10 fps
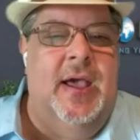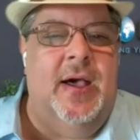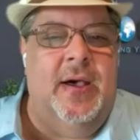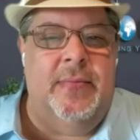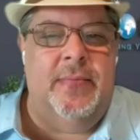
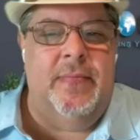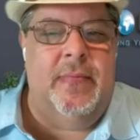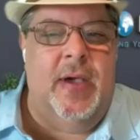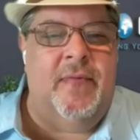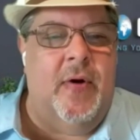um
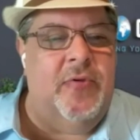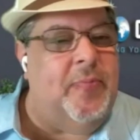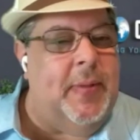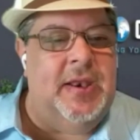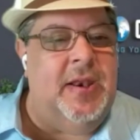I've
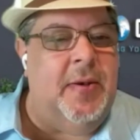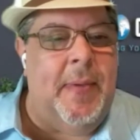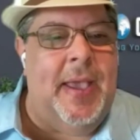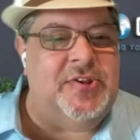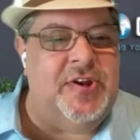always been an
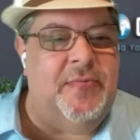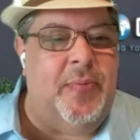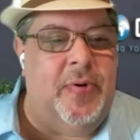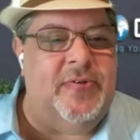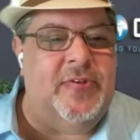imaginative
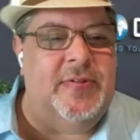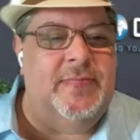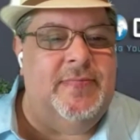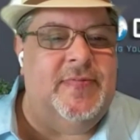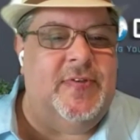person,
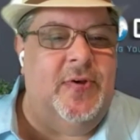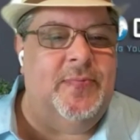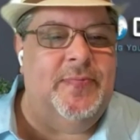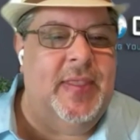so